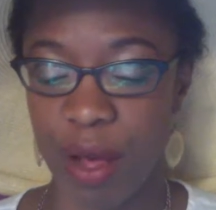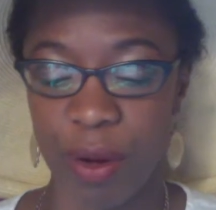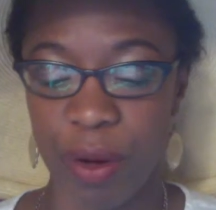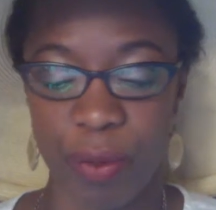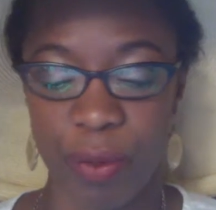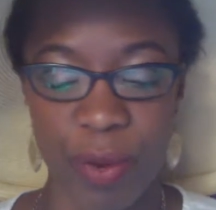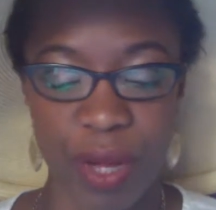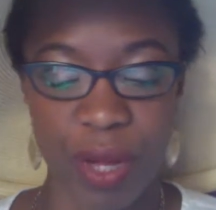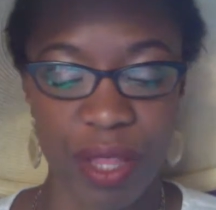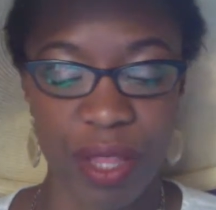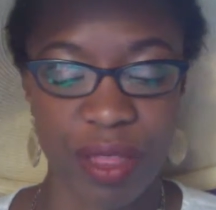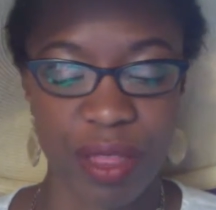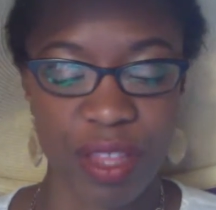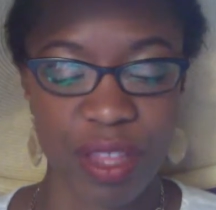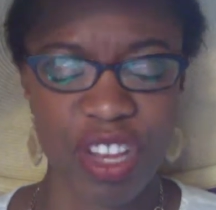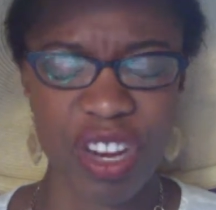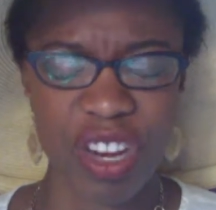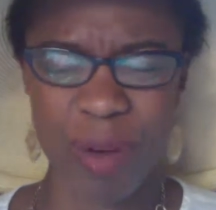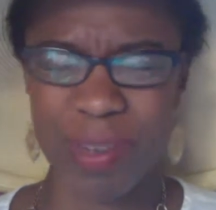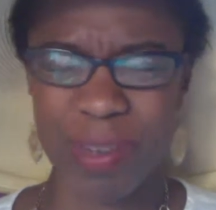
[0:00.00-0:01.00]
with
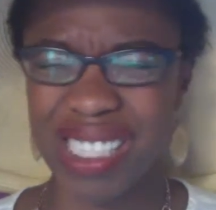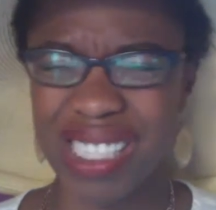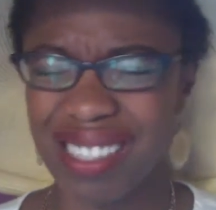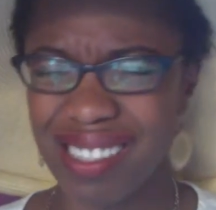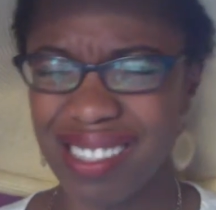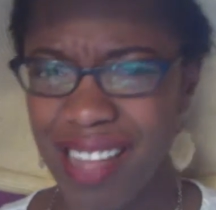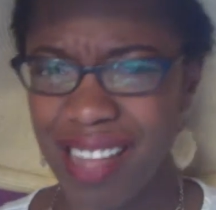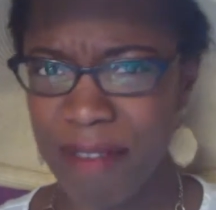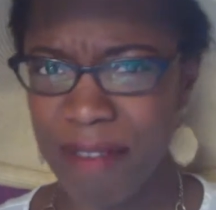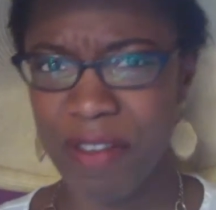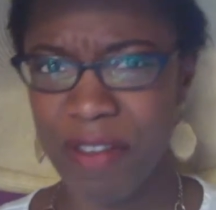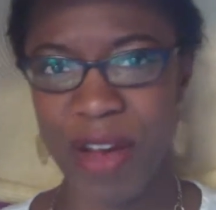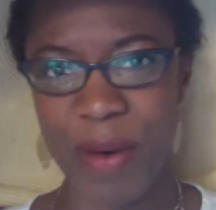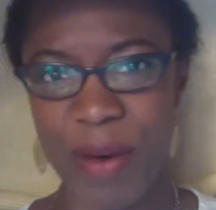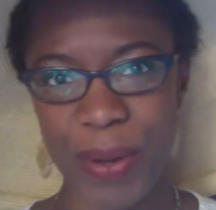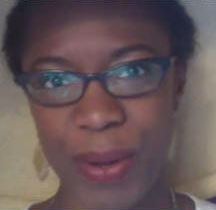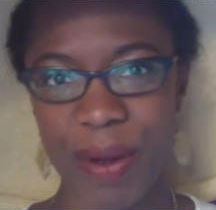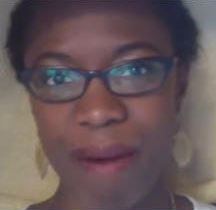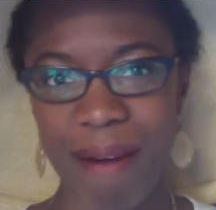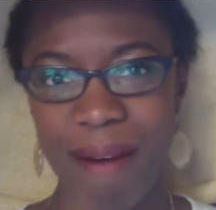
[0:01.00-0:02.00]
stuff
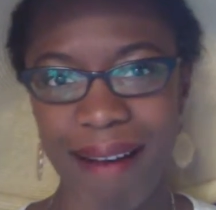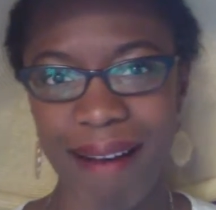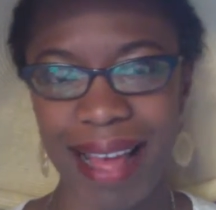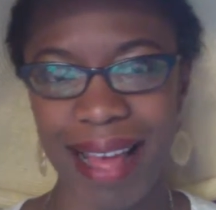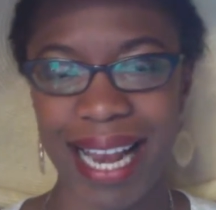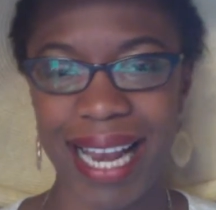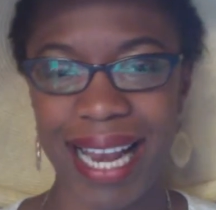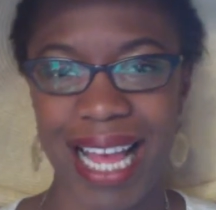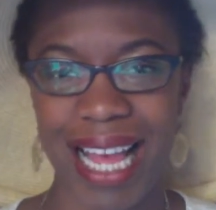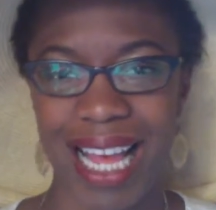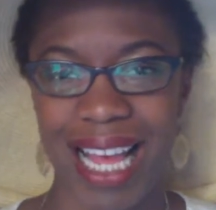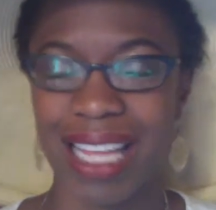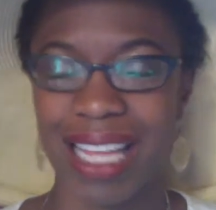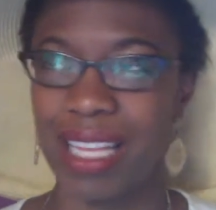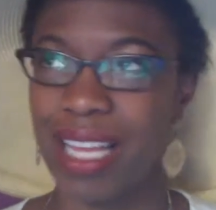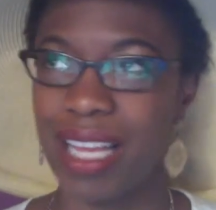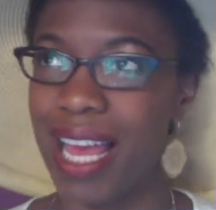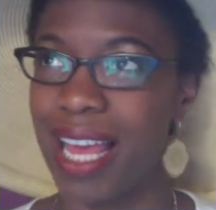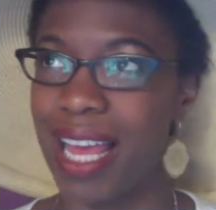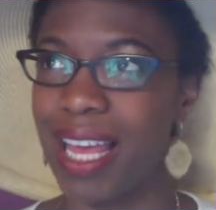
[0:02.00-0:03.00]
going on,
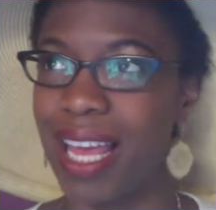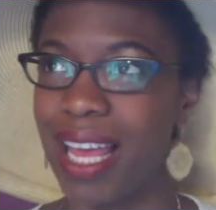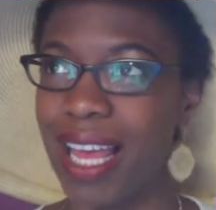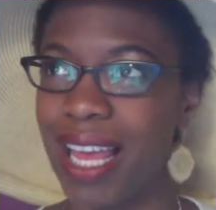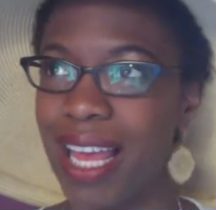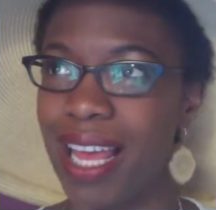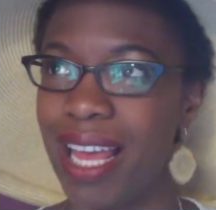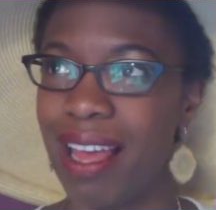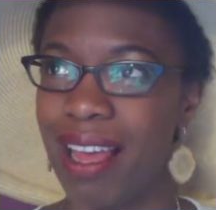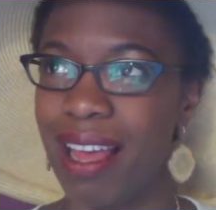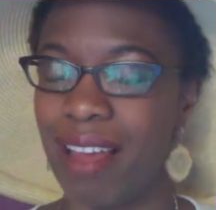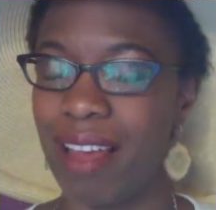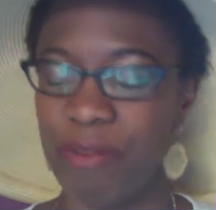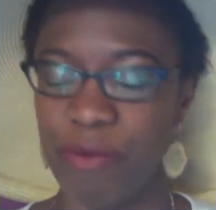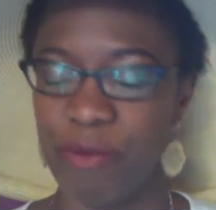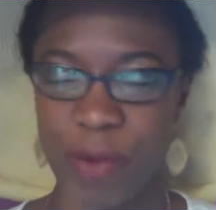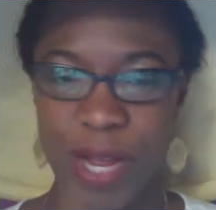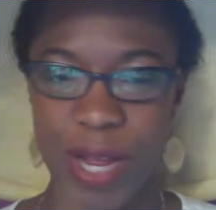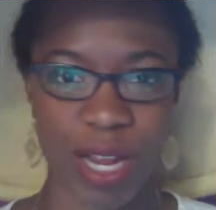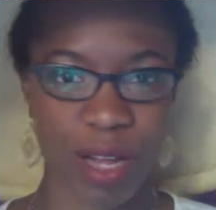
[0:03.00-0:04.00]
if
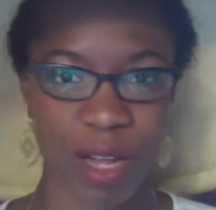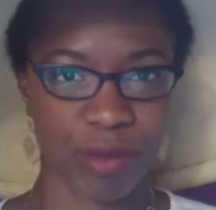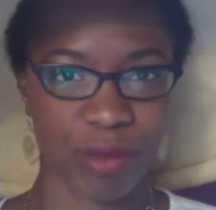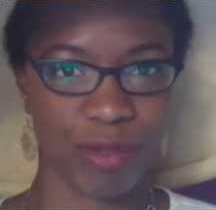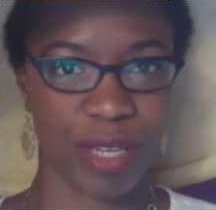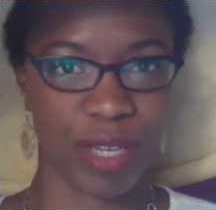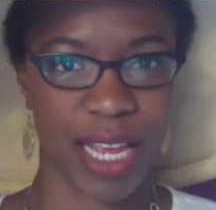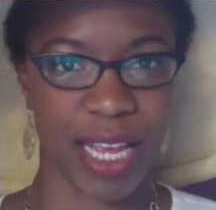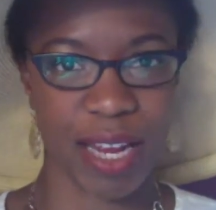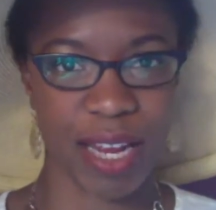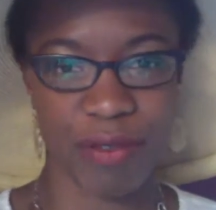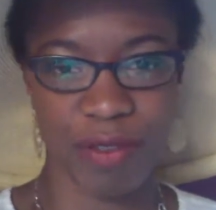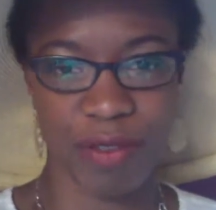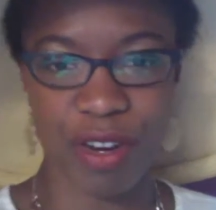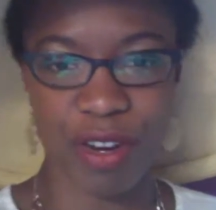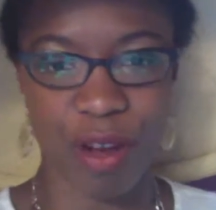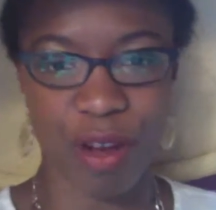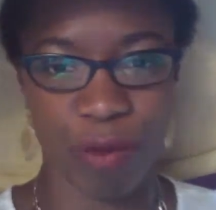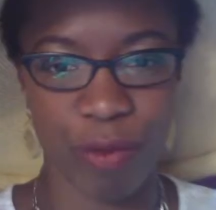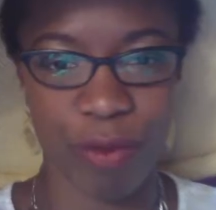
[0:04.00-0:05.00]
we don't get,
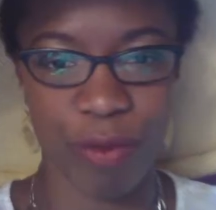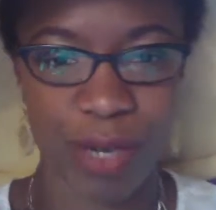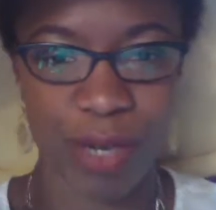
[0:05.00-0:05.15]
we're